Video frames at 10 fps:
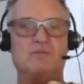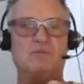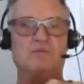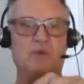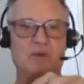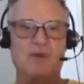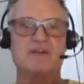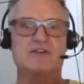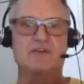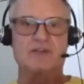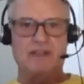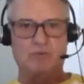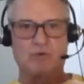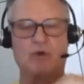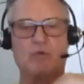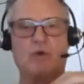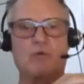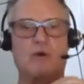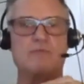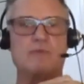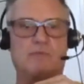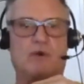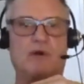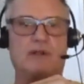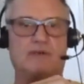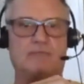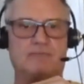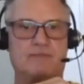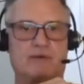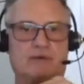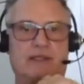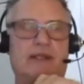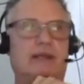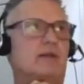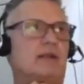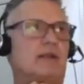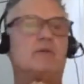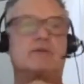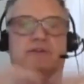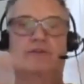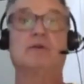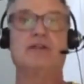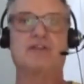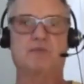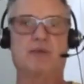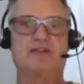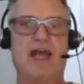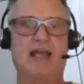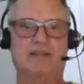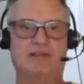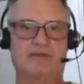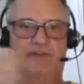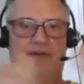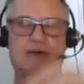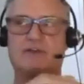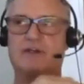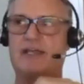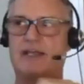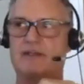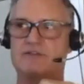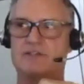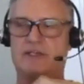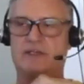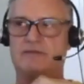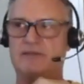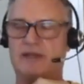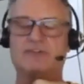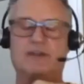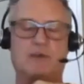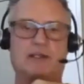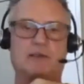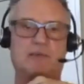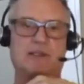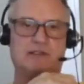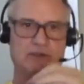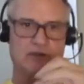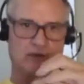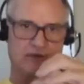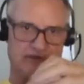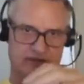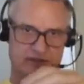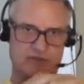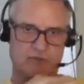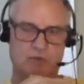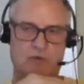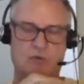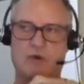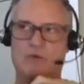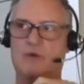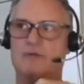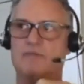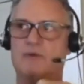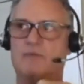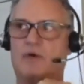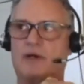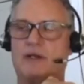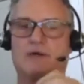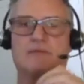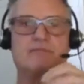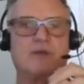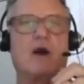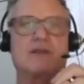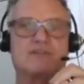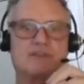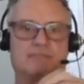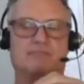we went to the World War One Memorial. Okay, and it, it was truly spectacular. If you're ever in Kansas City, definitely recommend you go visit the World War One Memorial. Awesome.